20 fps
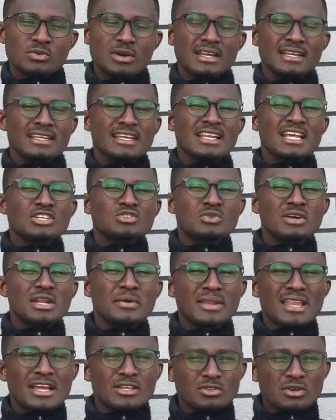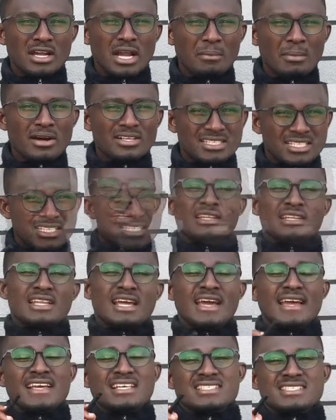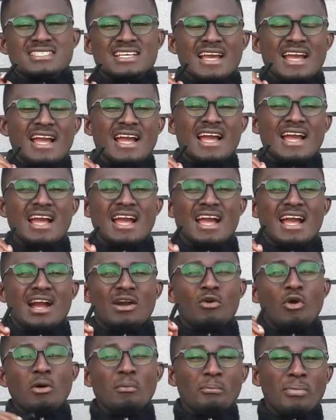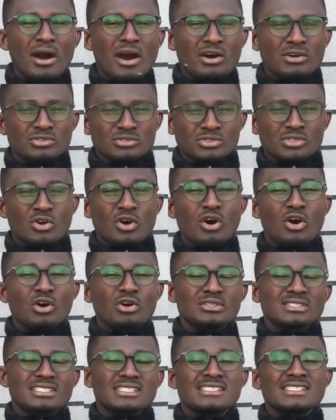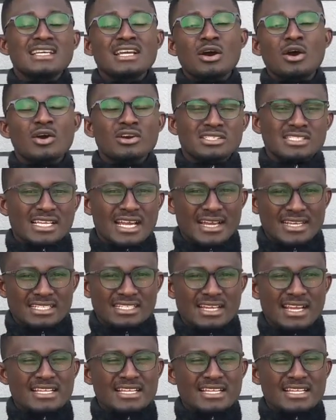one. The next one I would like to talk about is there is a compound called zinc oxide.